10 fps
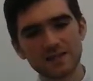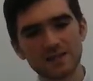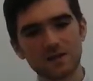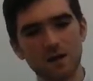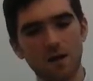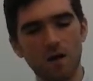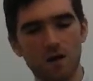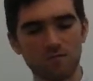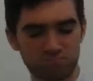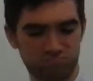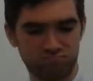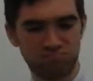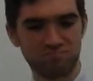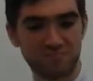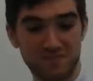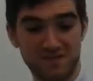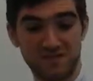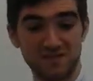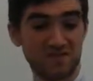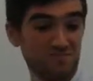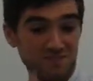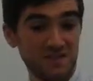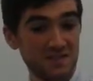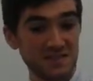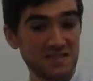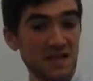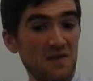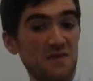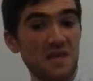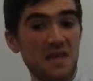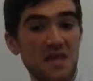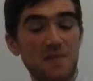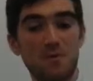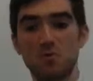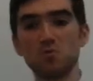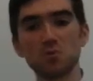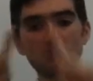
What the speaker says: Maybe pin them on your pinboard so that when you're time recording,